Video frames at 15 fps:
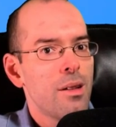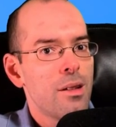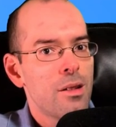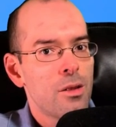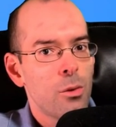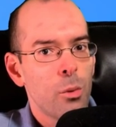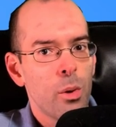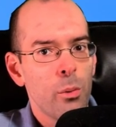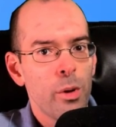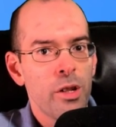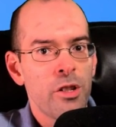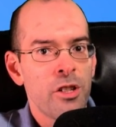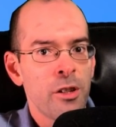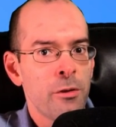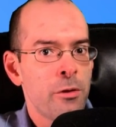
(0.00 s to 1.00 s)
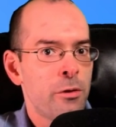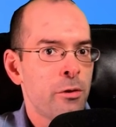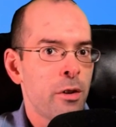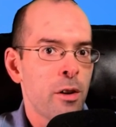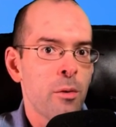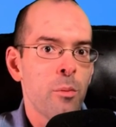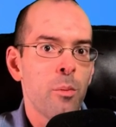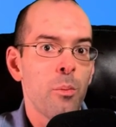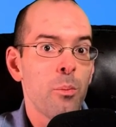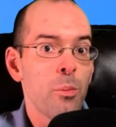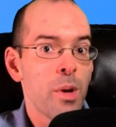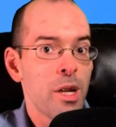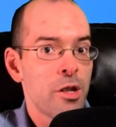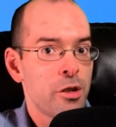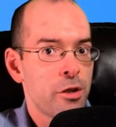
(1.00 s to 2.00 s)
So when we shift from
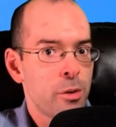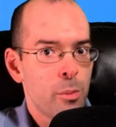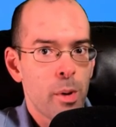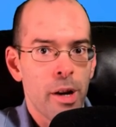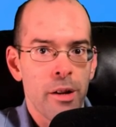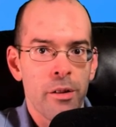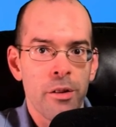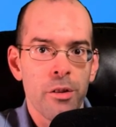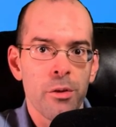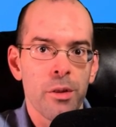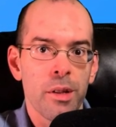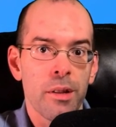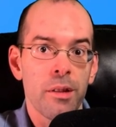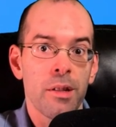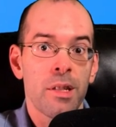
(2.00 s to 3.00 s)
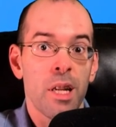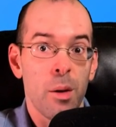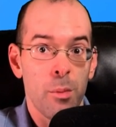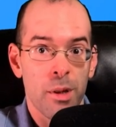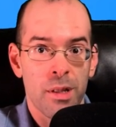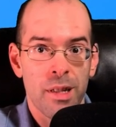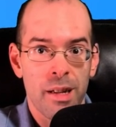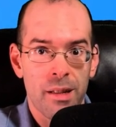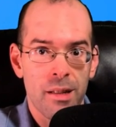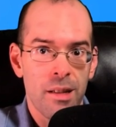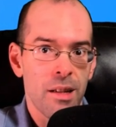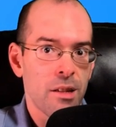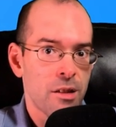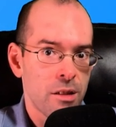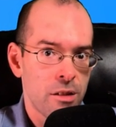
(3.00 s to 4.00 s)
major to minor using the same exact
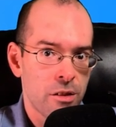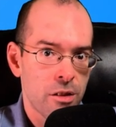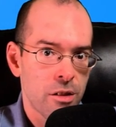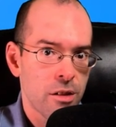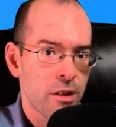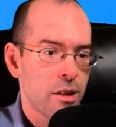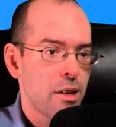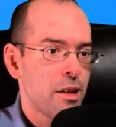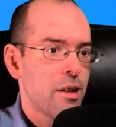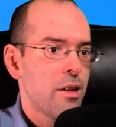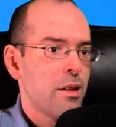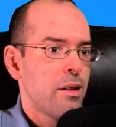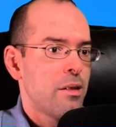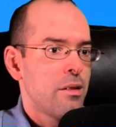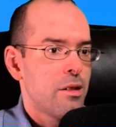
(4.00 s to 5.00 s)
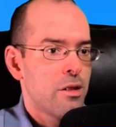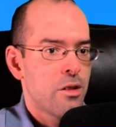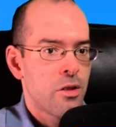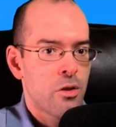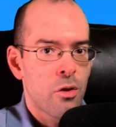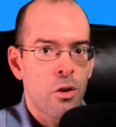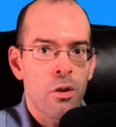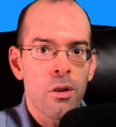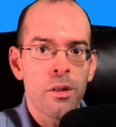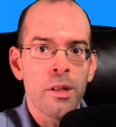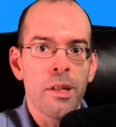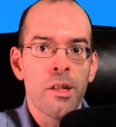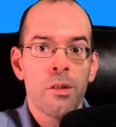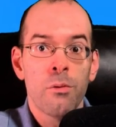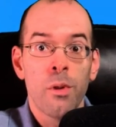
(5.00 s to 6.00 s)
key signature, this is called
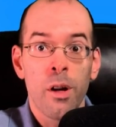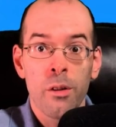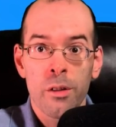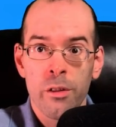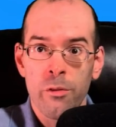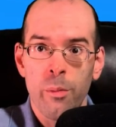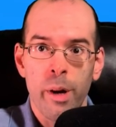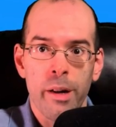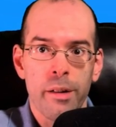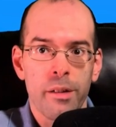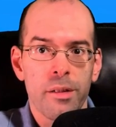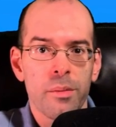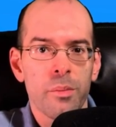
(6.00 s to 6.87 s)
its relative minor.